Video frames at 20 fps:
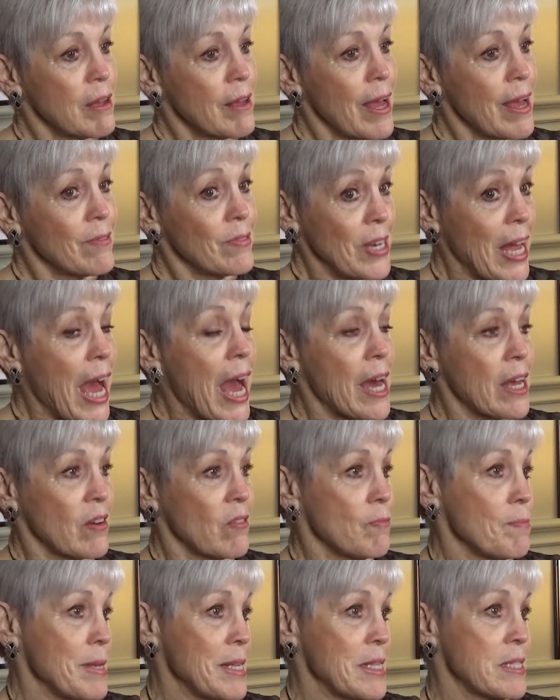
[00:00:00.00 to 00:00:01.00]
have died of
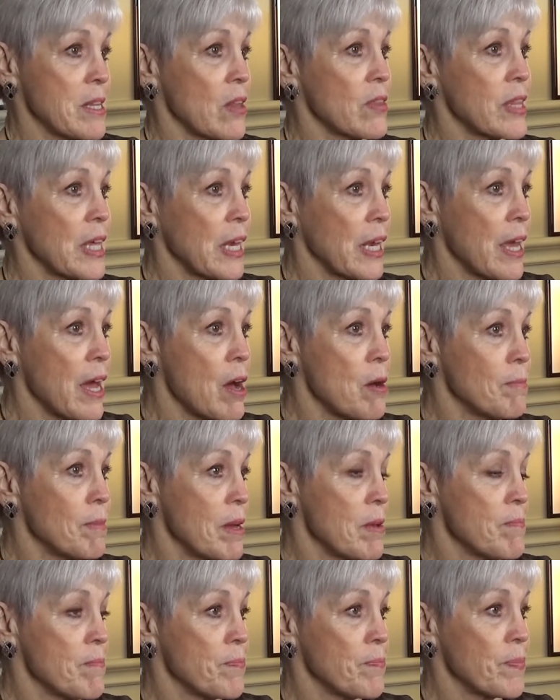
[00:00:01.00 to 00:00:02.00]
mesothelioma,
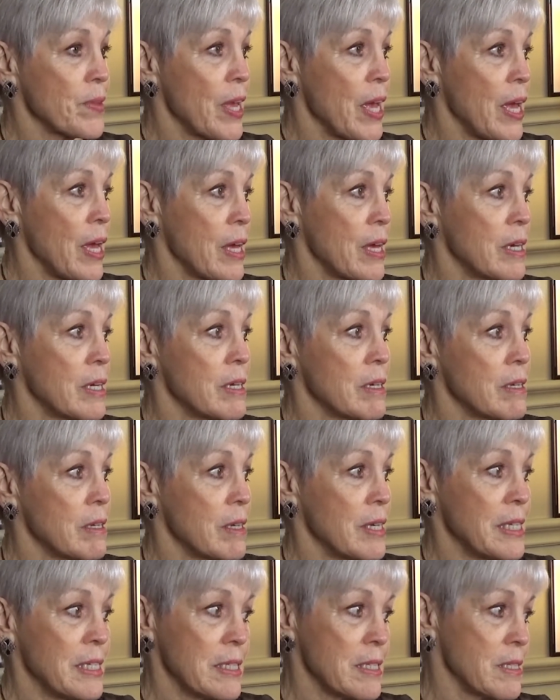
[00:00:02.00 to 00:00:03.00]
and
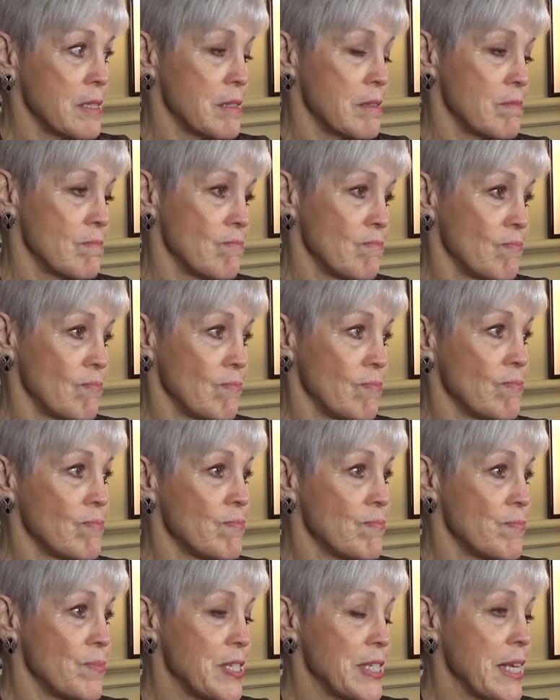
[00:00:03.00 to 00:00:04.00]
he's
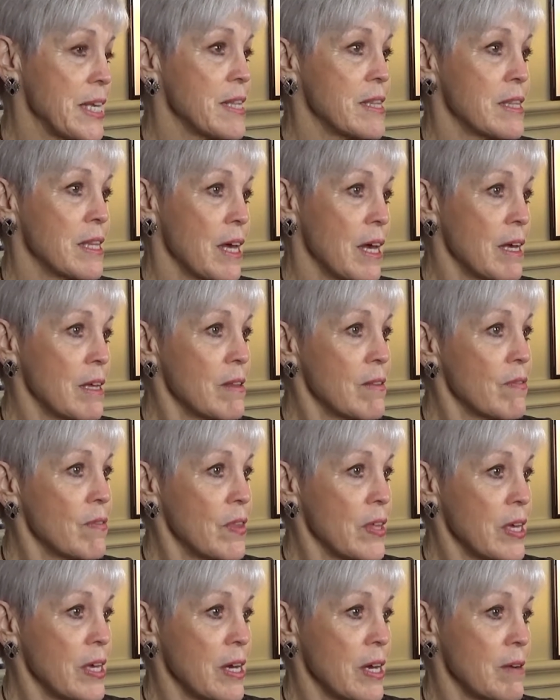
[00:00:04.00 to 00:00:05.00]
seen the
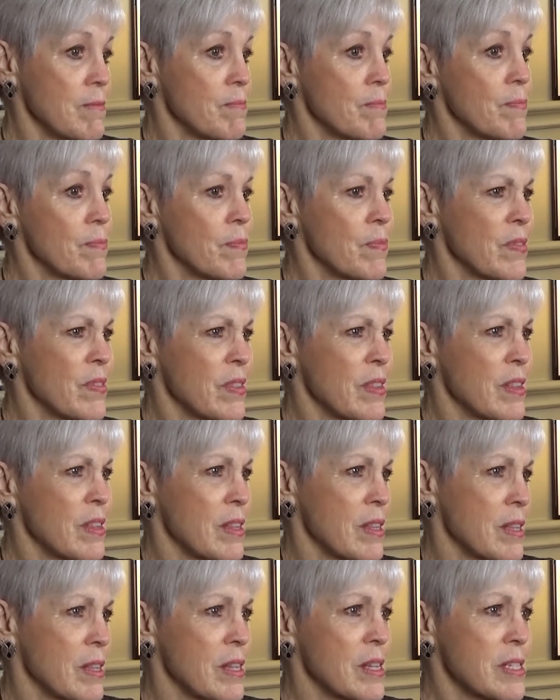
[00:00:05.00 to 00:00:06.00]

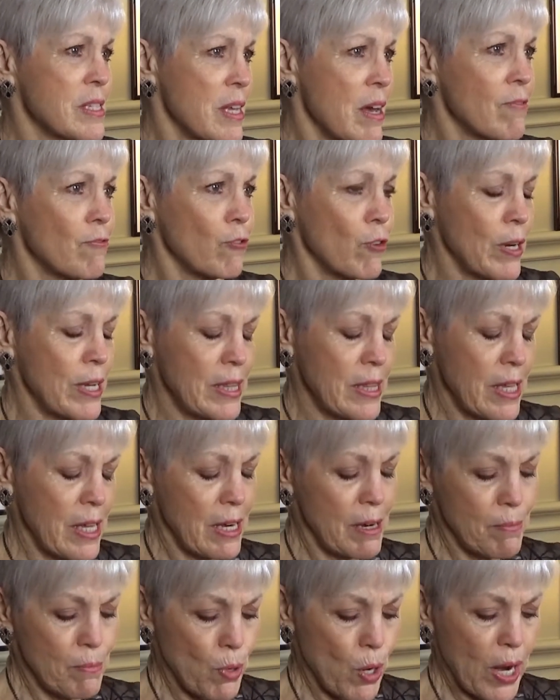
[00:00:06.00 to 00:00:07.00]
suffering that
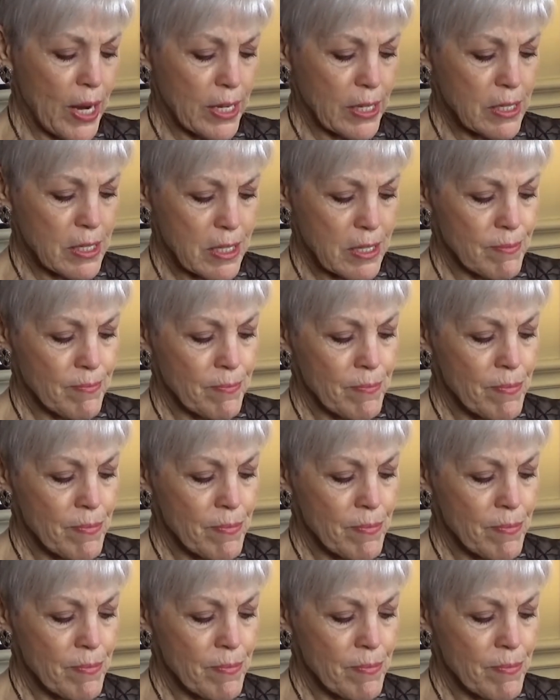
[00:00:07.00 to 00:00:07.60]
it brings.